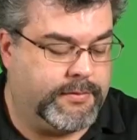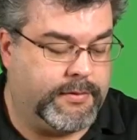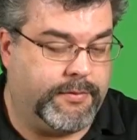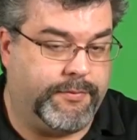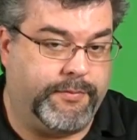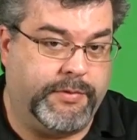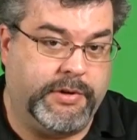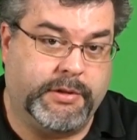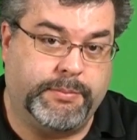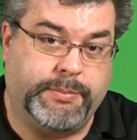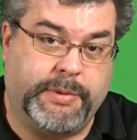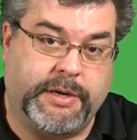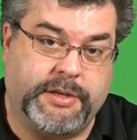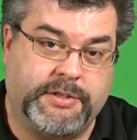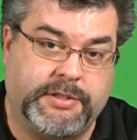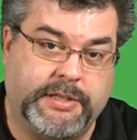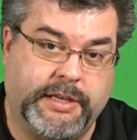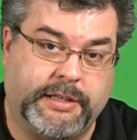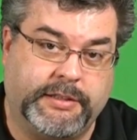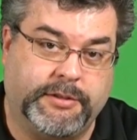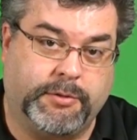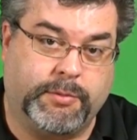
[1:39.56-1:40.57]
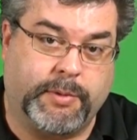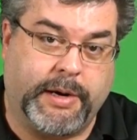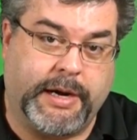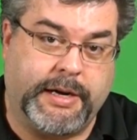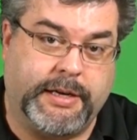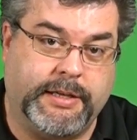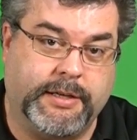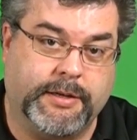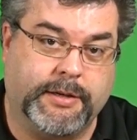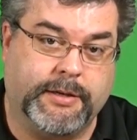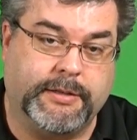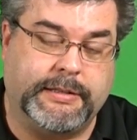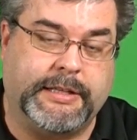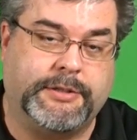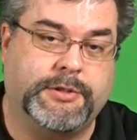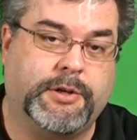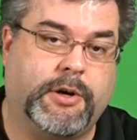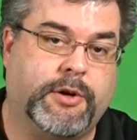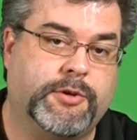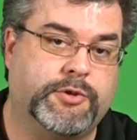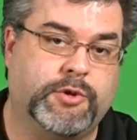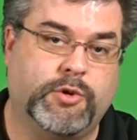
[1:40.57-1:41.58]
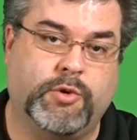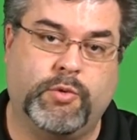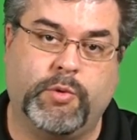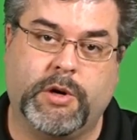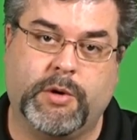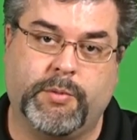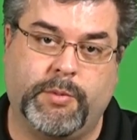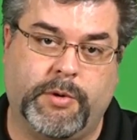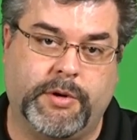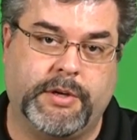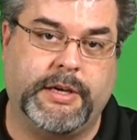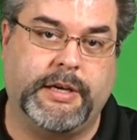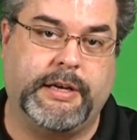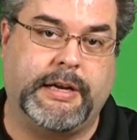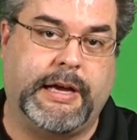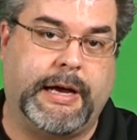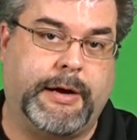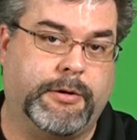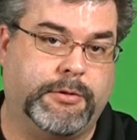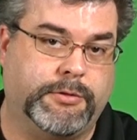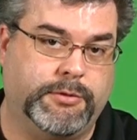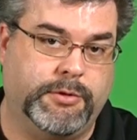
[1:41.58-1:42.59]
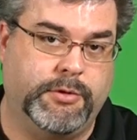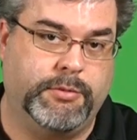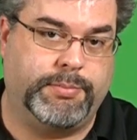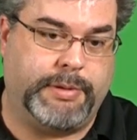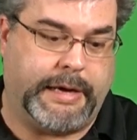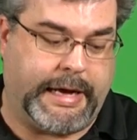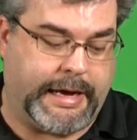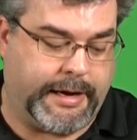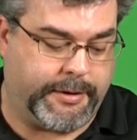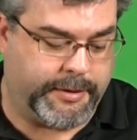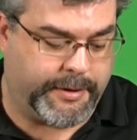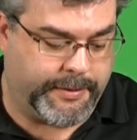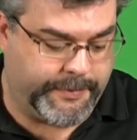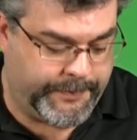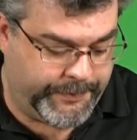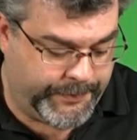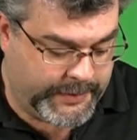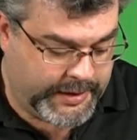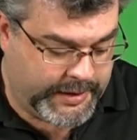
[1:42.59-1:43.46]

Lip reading: the Fieldbus signal right here, and that's also where we'll get our loop power.